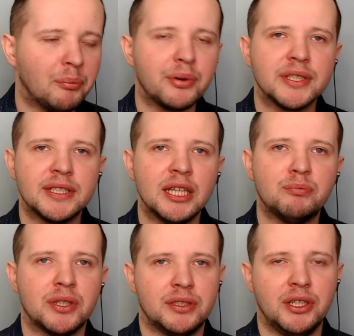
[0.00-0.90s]

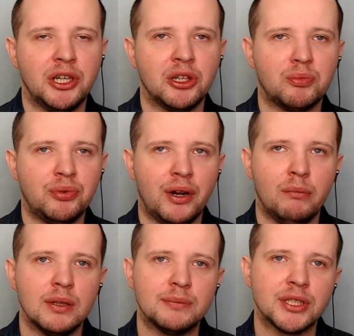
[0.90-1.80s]
present particular
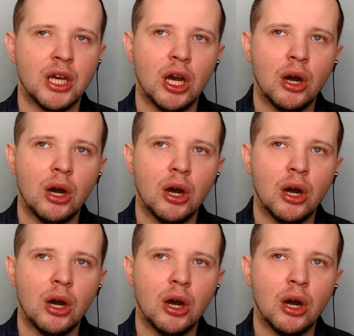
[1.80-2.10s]
problems